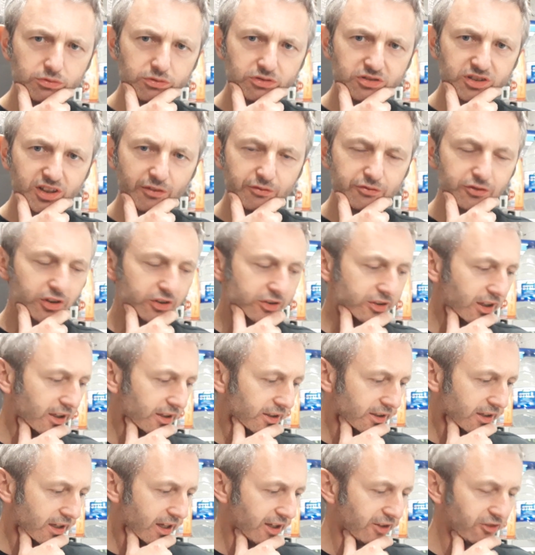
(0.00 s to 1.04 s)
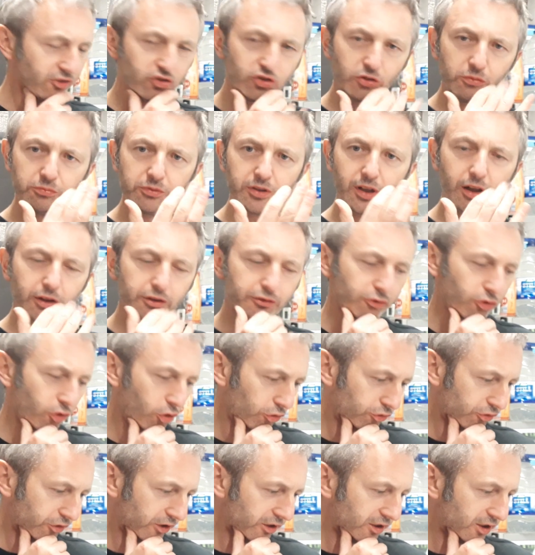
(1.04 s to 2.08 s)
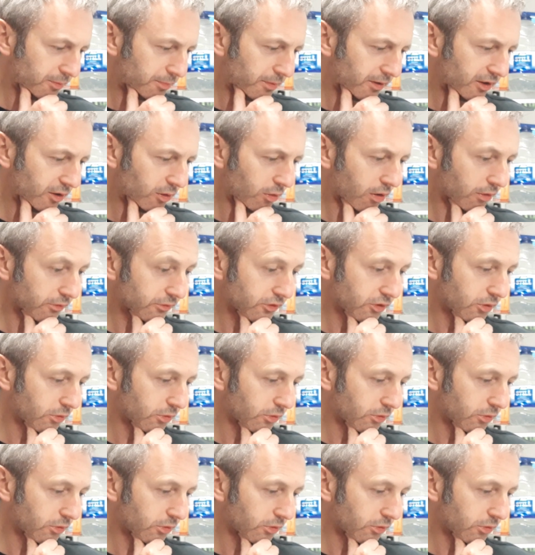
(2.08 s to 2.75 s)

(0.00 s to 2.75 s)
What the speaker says: 7 to 10 days, sometimes 14 depending on what.